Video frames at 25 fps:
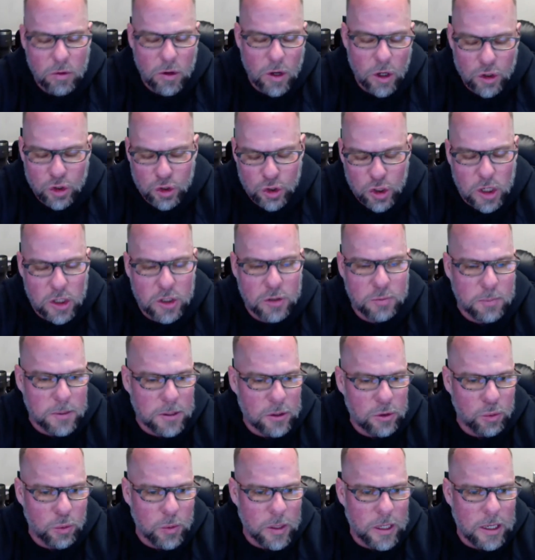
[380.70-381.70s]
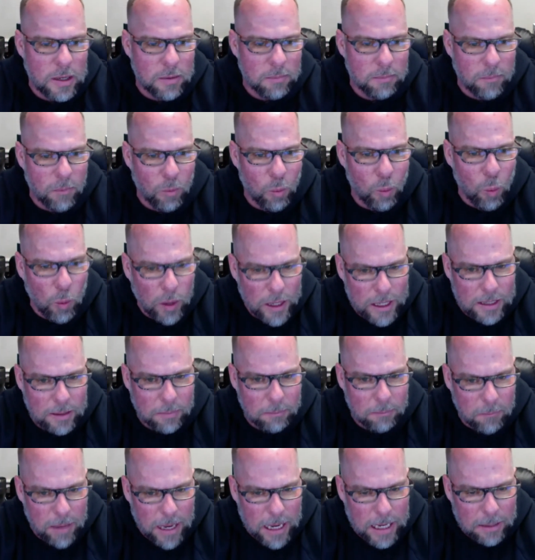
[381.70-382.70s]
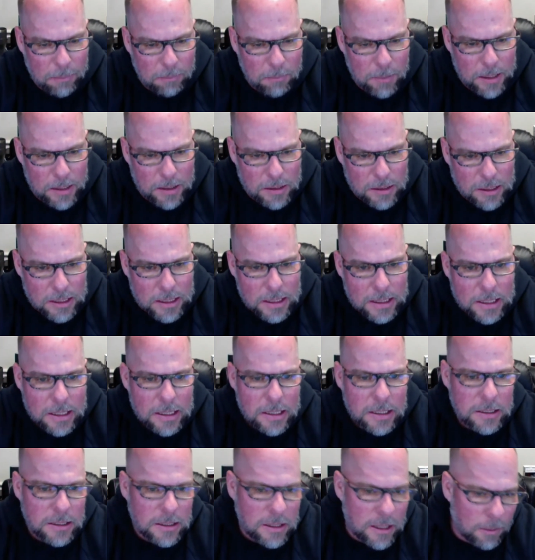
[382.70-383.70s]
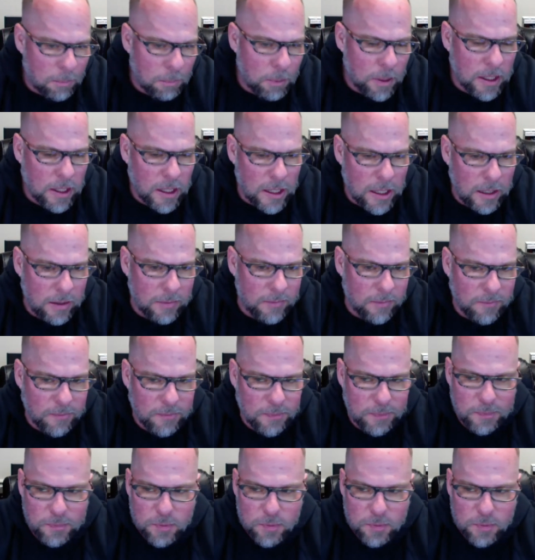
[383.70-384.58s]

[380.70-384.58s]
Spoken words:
adjustments we can make, but typically